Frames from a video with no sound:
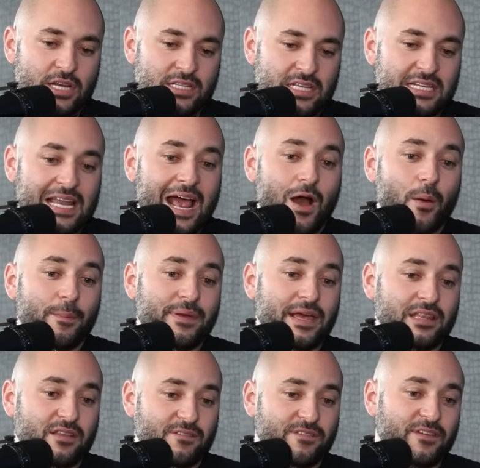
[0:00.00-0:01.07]
to now
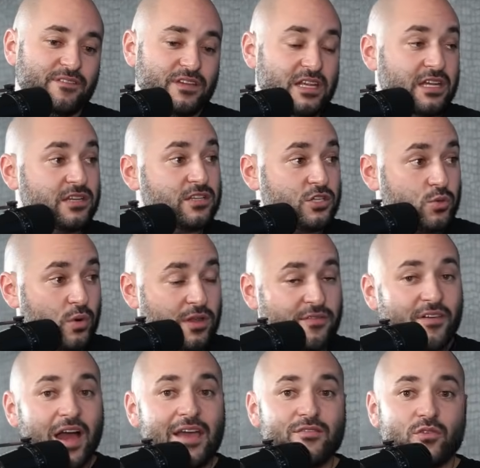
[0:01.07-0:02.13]
be at the 15 to
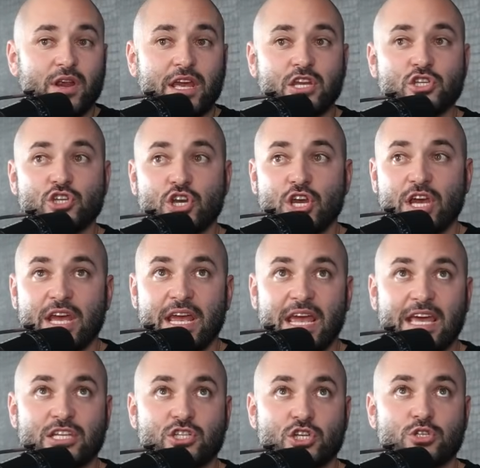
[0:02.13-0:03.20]
25 range,
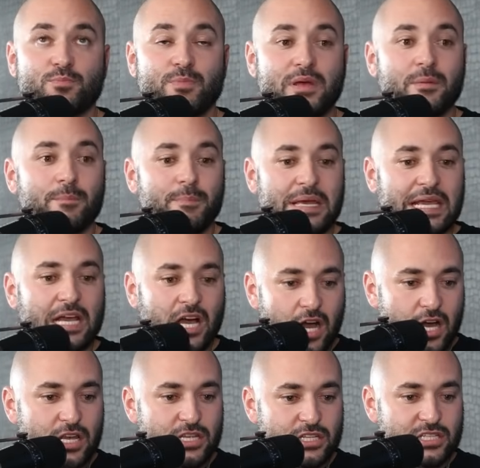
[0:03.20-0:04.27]
it's just been
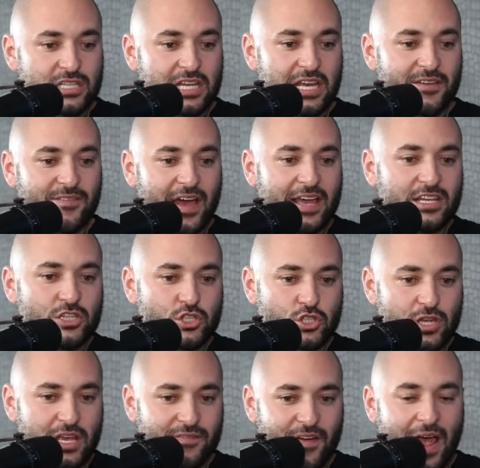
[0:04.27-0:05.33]
because if I
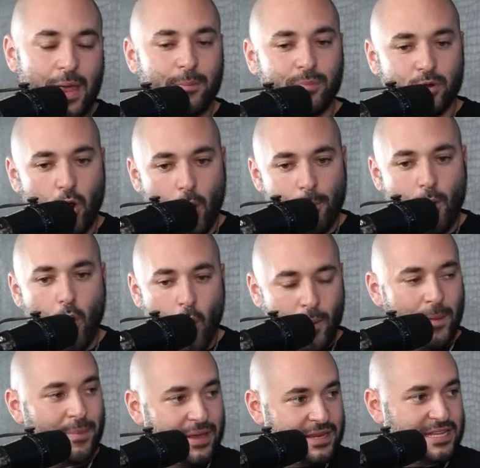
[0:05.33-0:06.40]
put up all
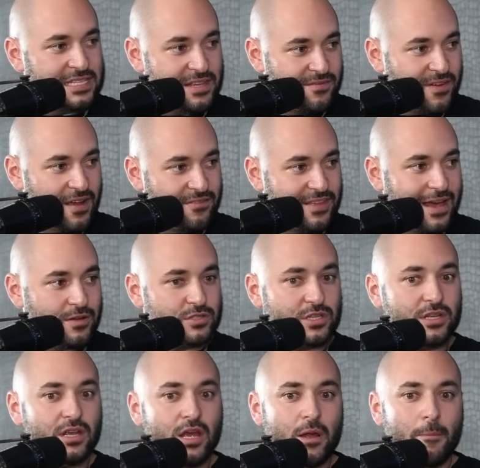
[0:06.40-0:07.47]
my paintings at
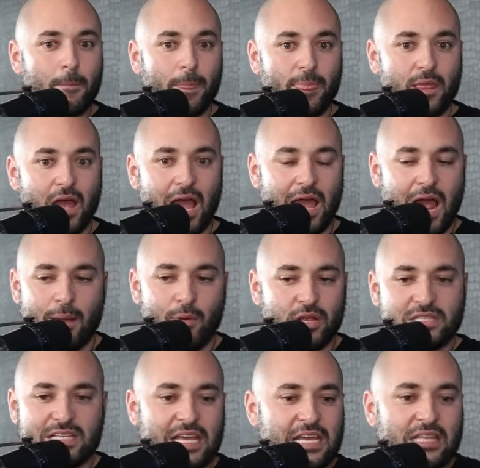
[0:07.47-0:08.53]
5,000, I'm
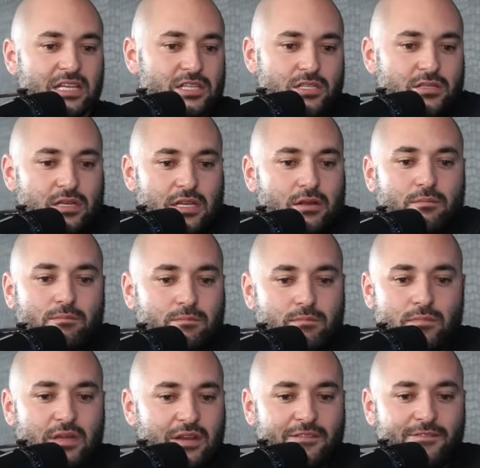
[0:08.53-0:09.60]
not saying this in
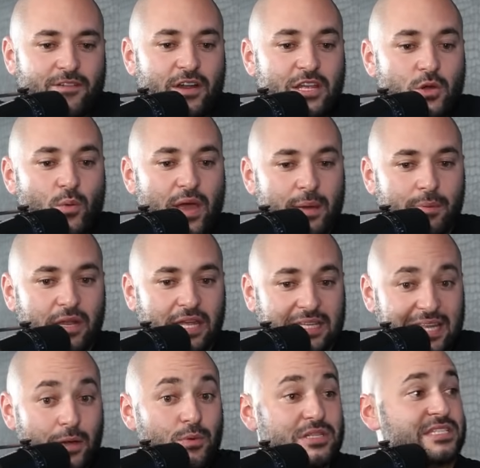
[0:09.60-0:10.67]
a funny way, but
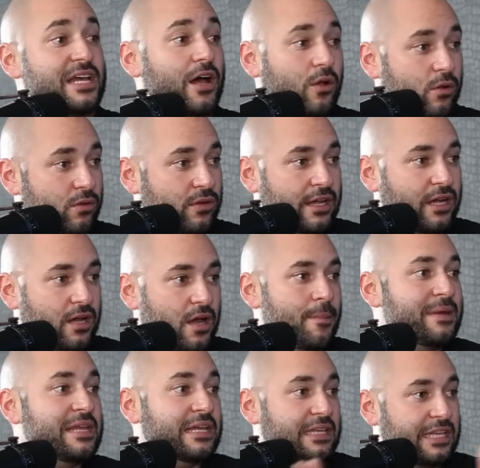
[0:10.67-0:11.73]
like they would sell, like
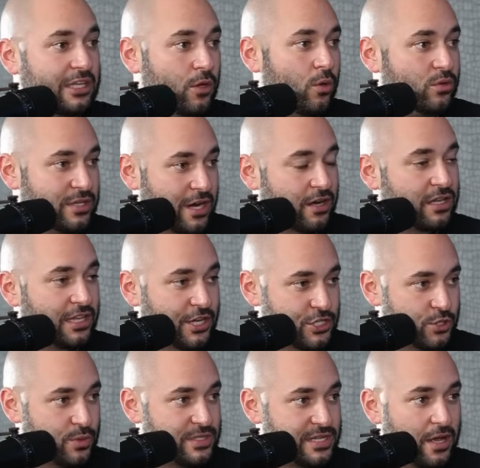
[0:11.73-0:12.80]
immediately the whole entire
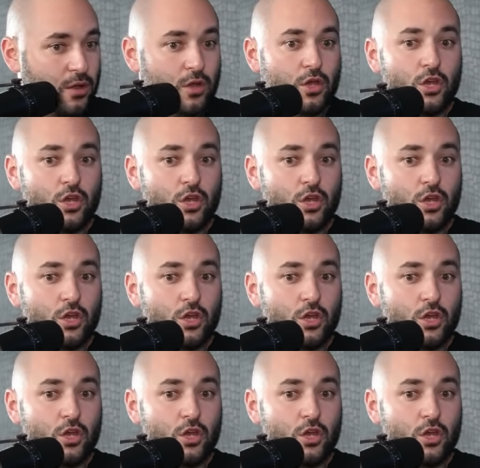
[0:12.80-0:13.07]
collection would sell.